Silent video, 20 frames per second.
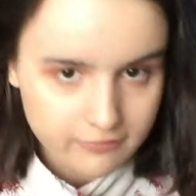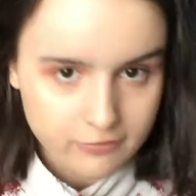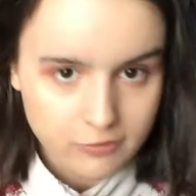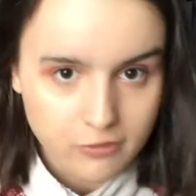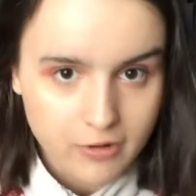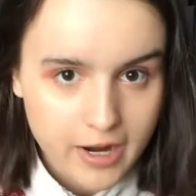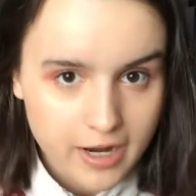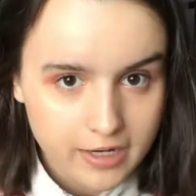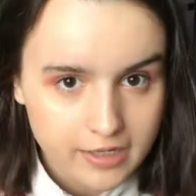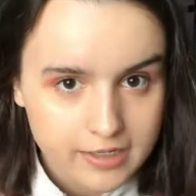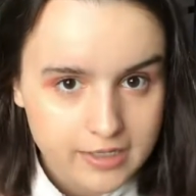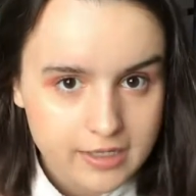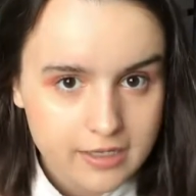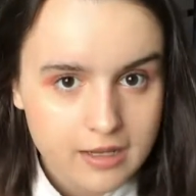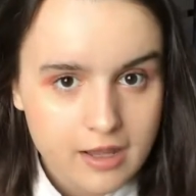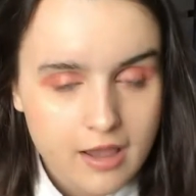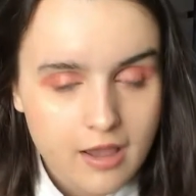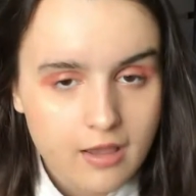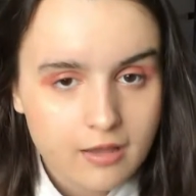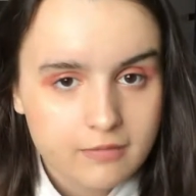variety
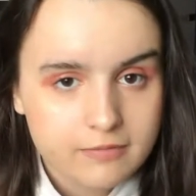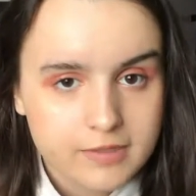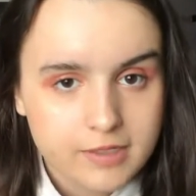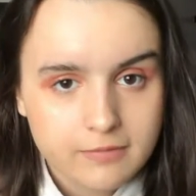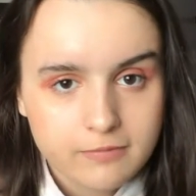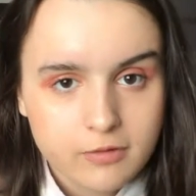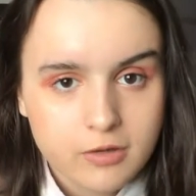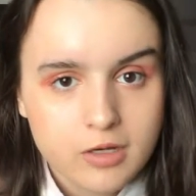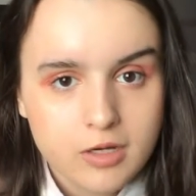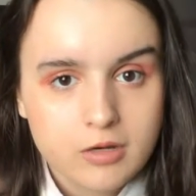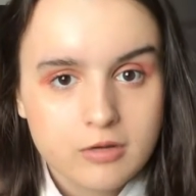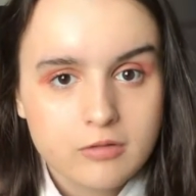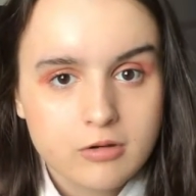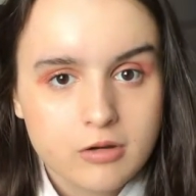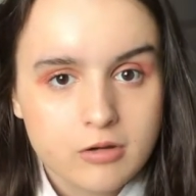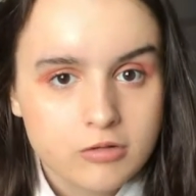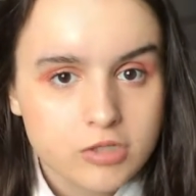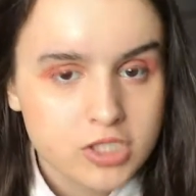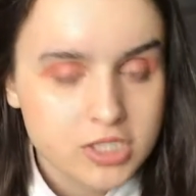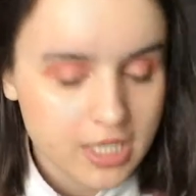of different
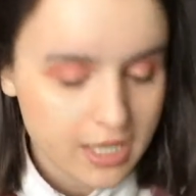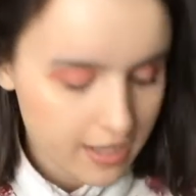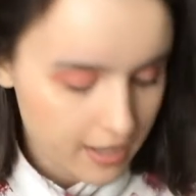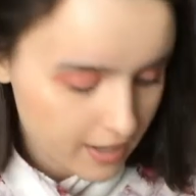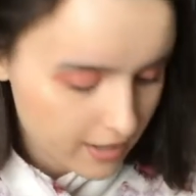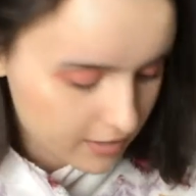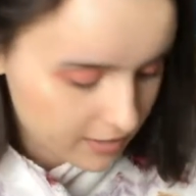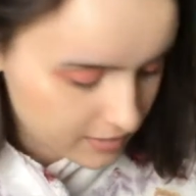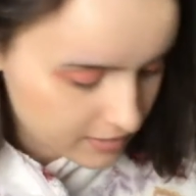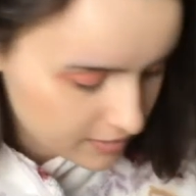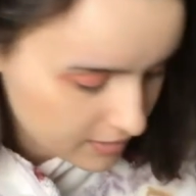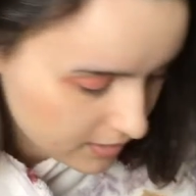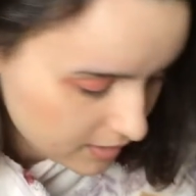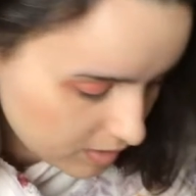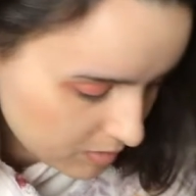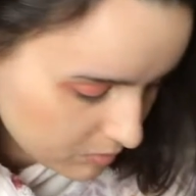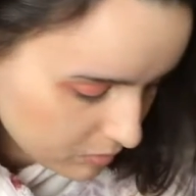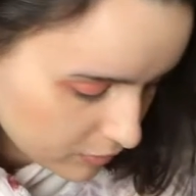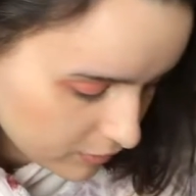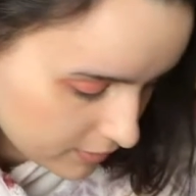crochet and
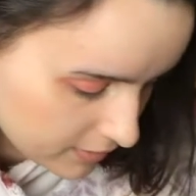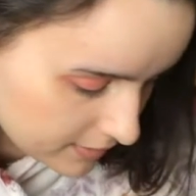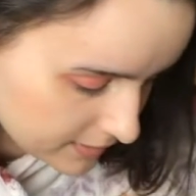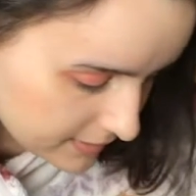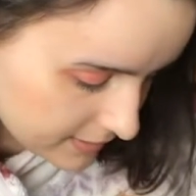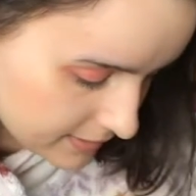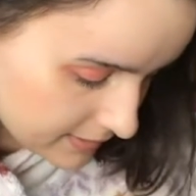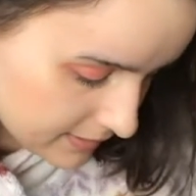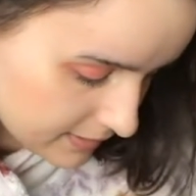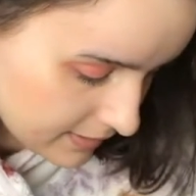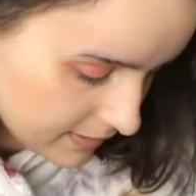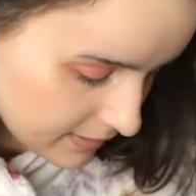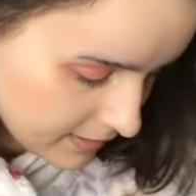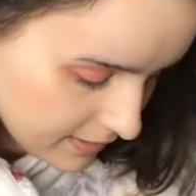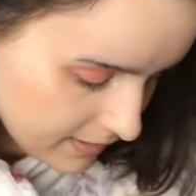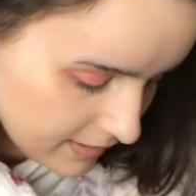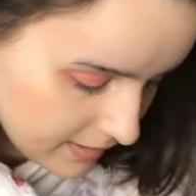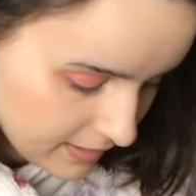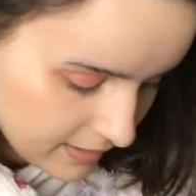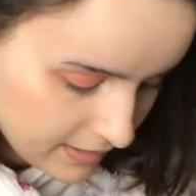knitting books,
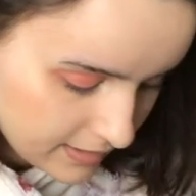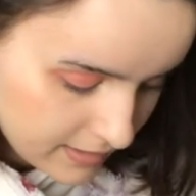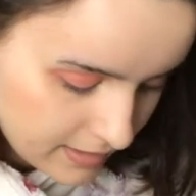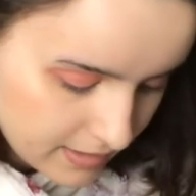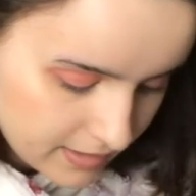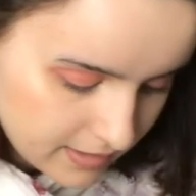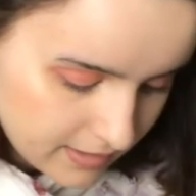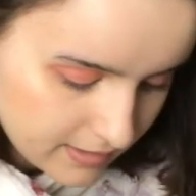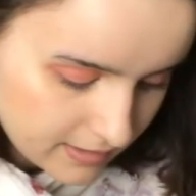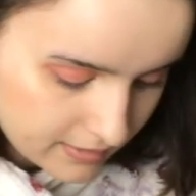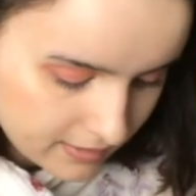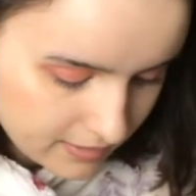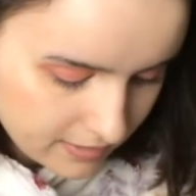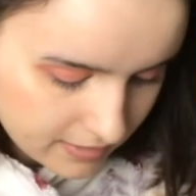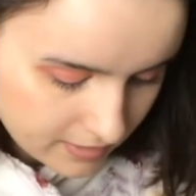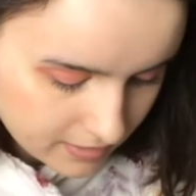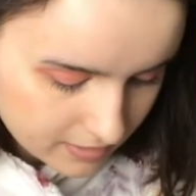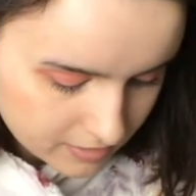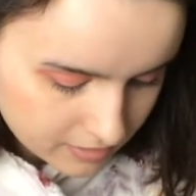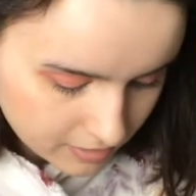
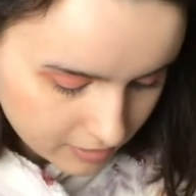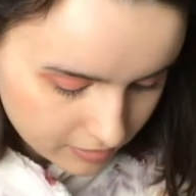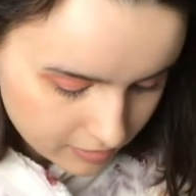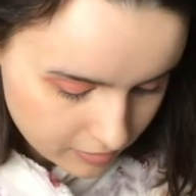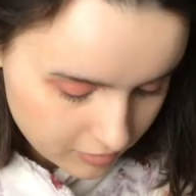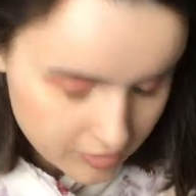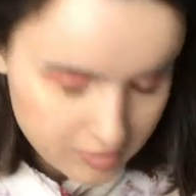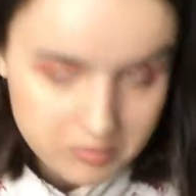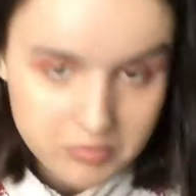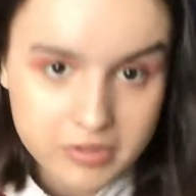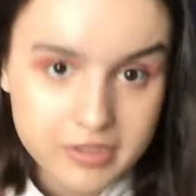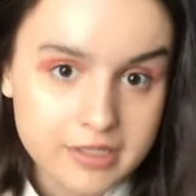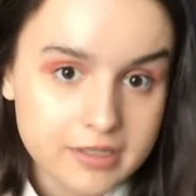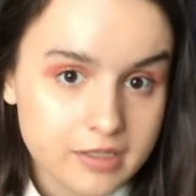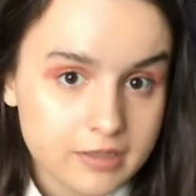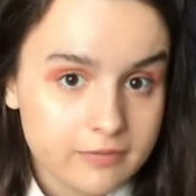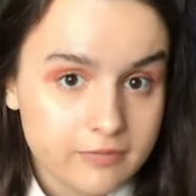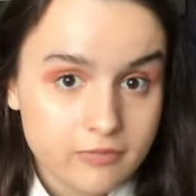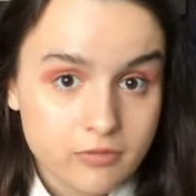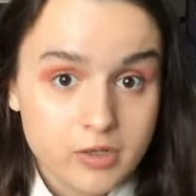and they're completely
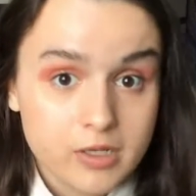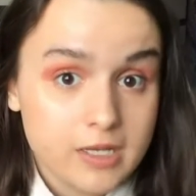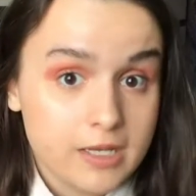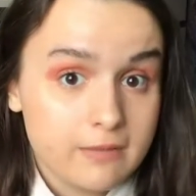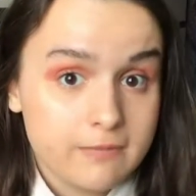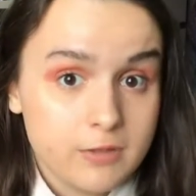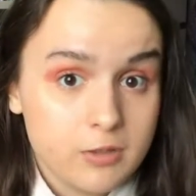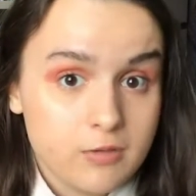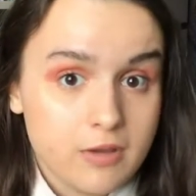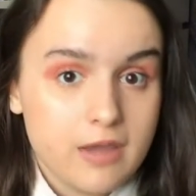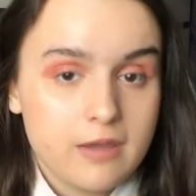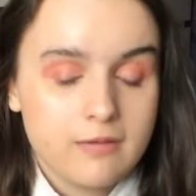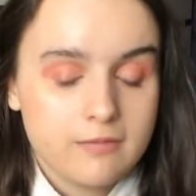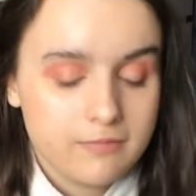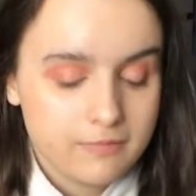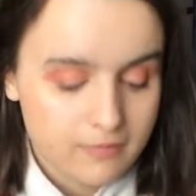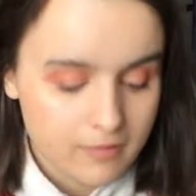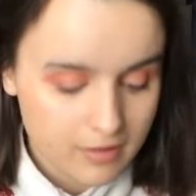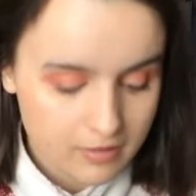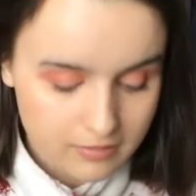free if you have
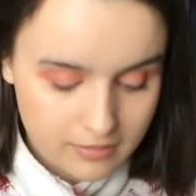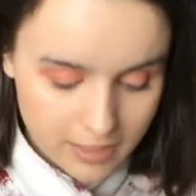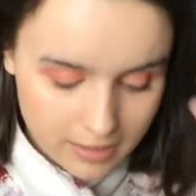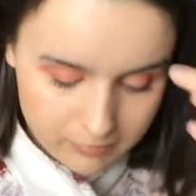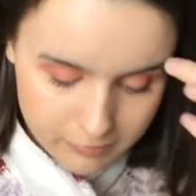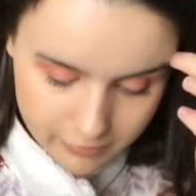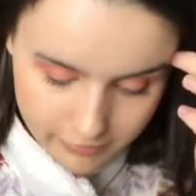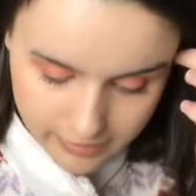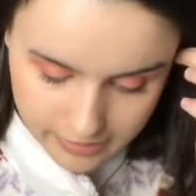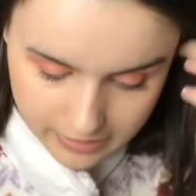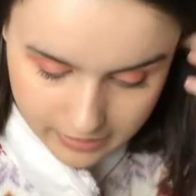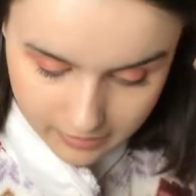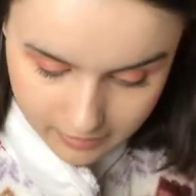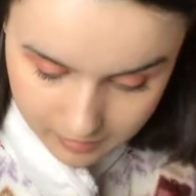a library